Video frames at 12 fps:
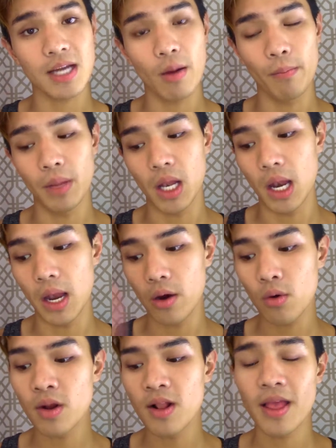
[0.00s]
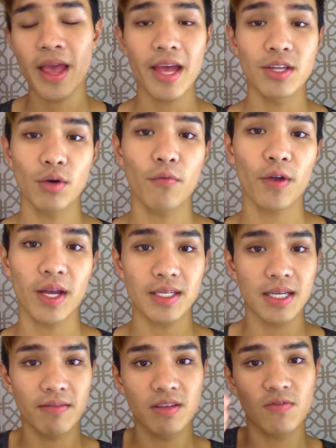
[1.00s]
down below. And don't forget to
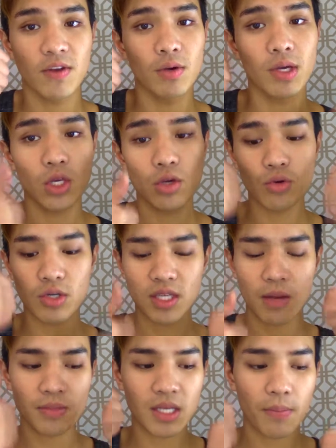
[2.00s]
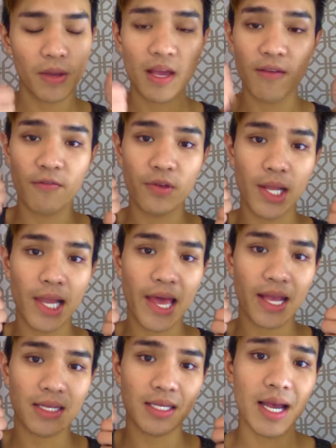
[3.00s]
give this video a huge thumbs up if you
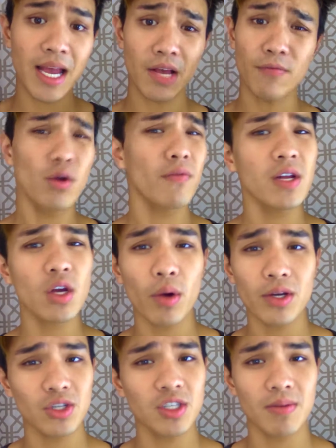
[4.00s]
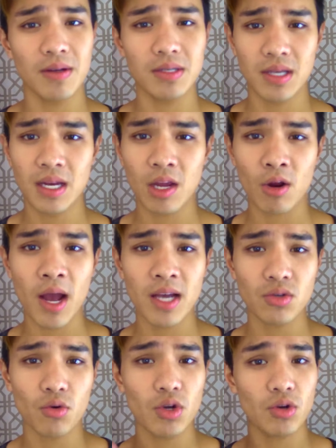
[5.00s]
liked it. And if you have any questions about skincare,
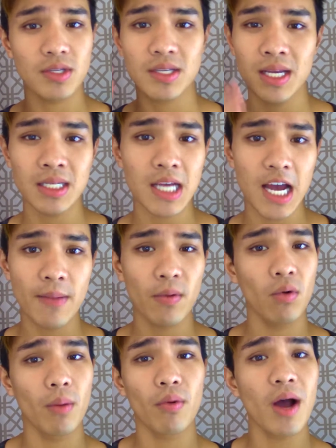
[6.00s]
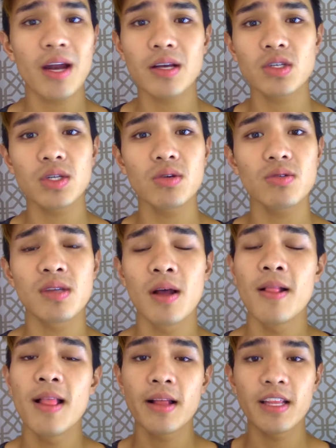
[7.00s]
guys, or your skin type or what products to use,
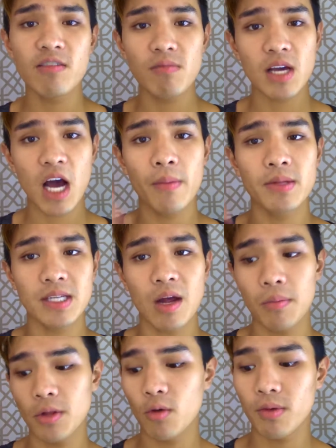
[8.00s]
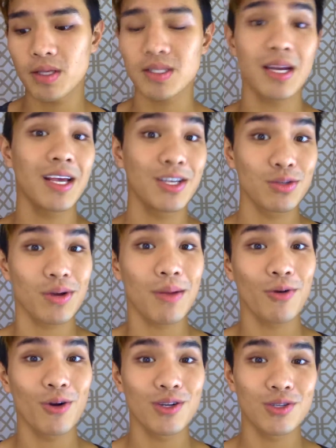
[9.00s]
leave me comments down below, because that is what I'm
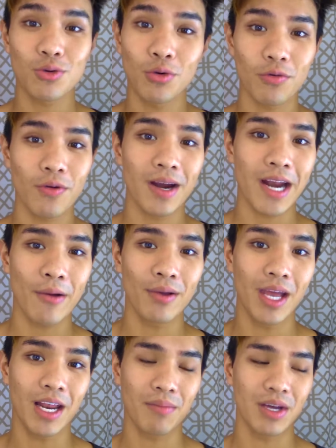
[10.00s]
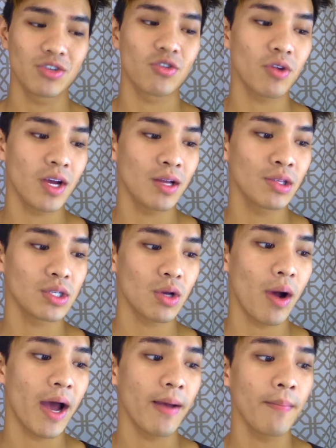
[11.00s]
going to school for right now and getting my degree in.
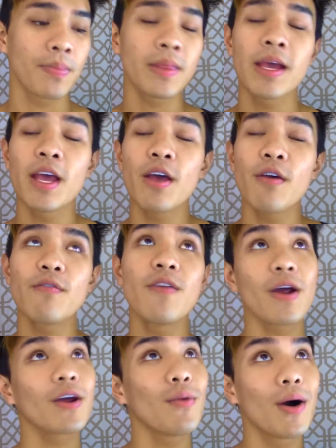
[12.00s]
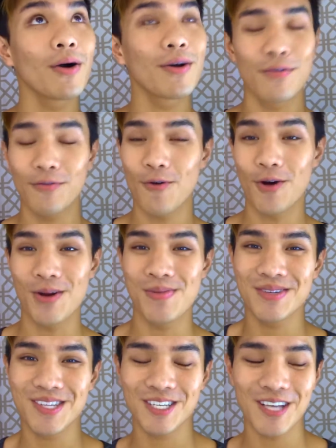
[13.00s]
So I am very well
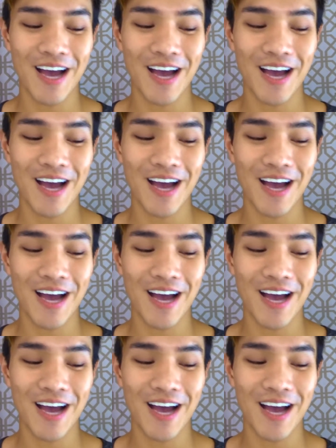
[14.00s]
informed,